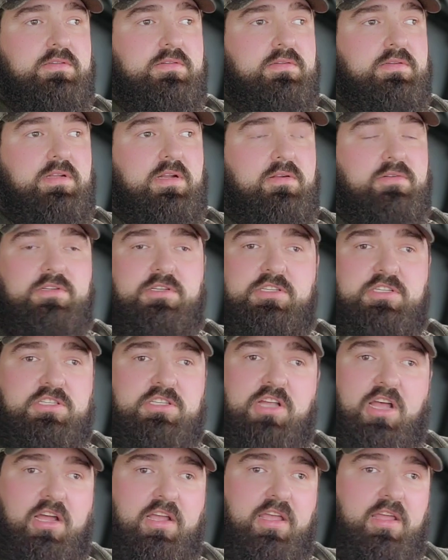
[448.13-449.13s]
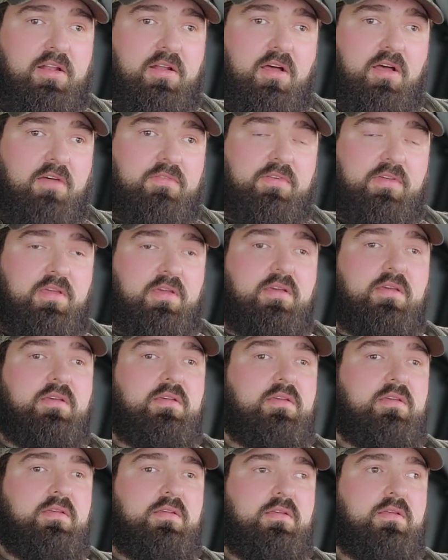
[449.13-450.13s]
you know, just sucking off of you.
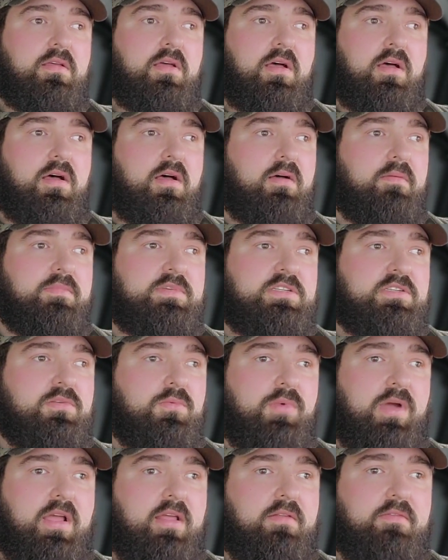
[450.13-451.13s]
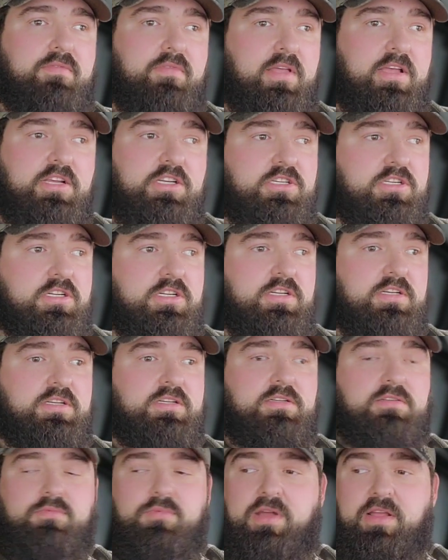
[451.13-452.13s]
Just the way inflation
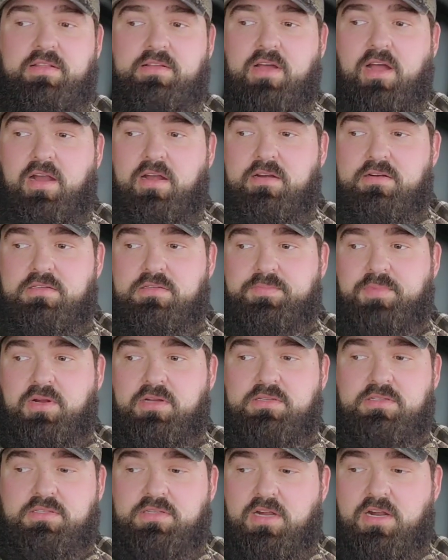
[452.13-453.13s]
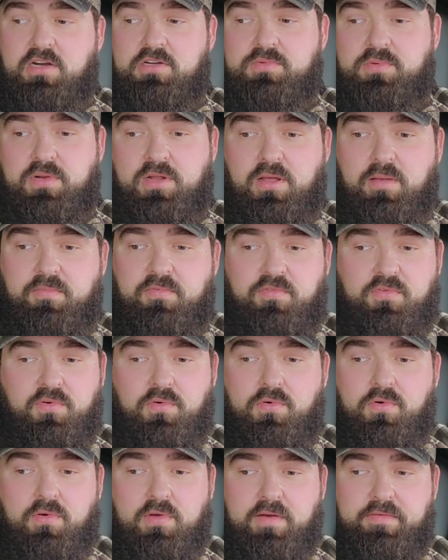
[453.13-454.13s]
is, way tires, price of tires went up,
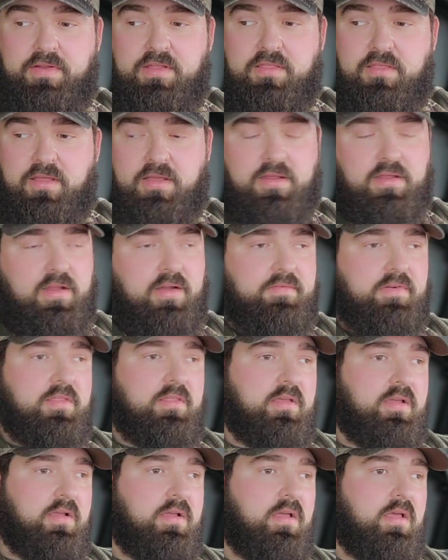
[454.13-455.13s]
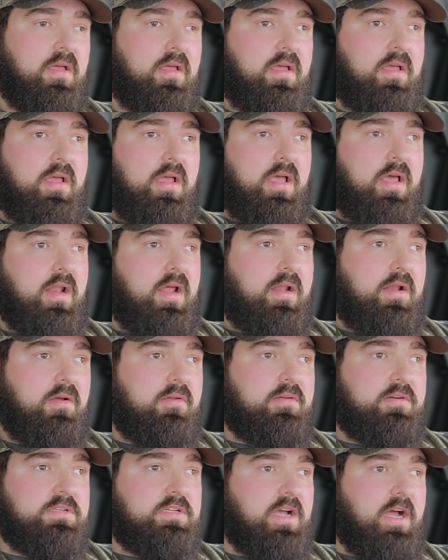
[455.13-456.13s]
fuel, everything. And I know
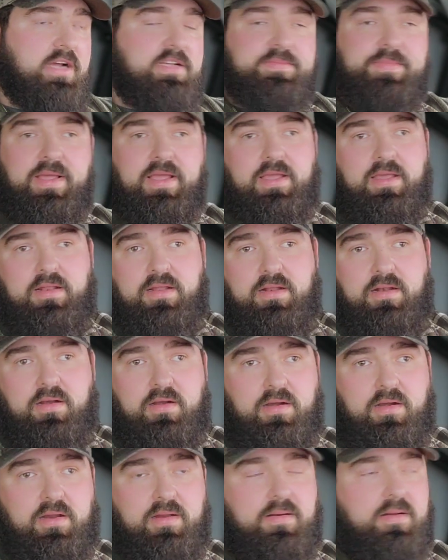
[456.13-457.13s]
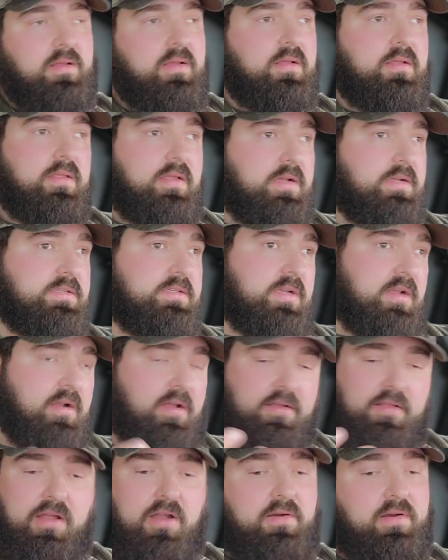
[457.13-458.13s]
there's guys making it, all right? Like I said,
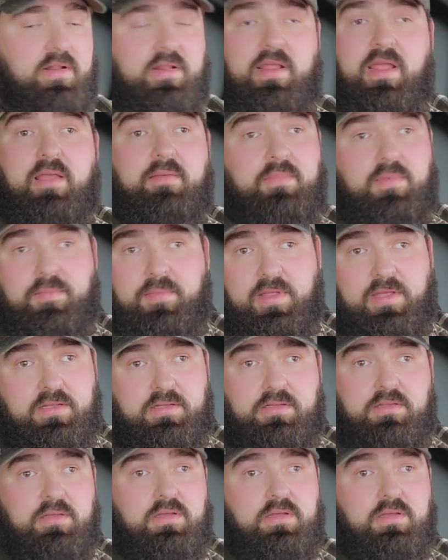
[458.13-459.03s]
I already named them, like,